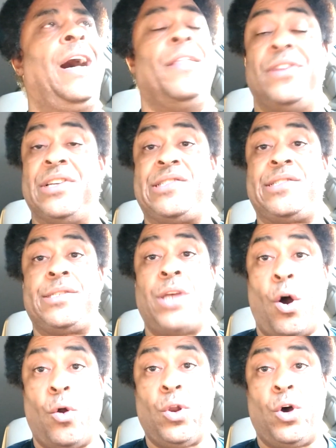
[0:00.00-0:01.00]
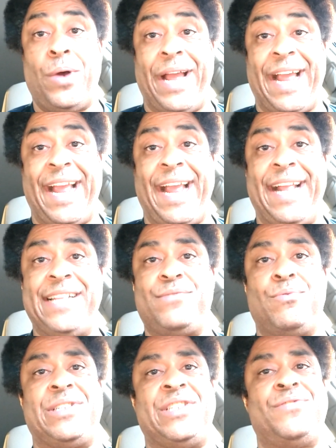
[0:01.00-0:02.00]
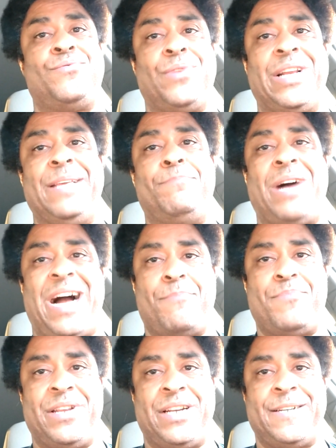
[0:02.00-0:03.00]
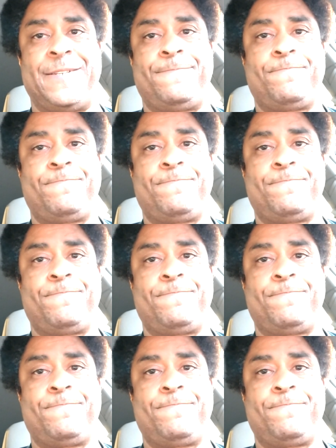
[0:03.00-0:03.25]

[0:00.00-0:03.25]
There's solo ads, which is really popular.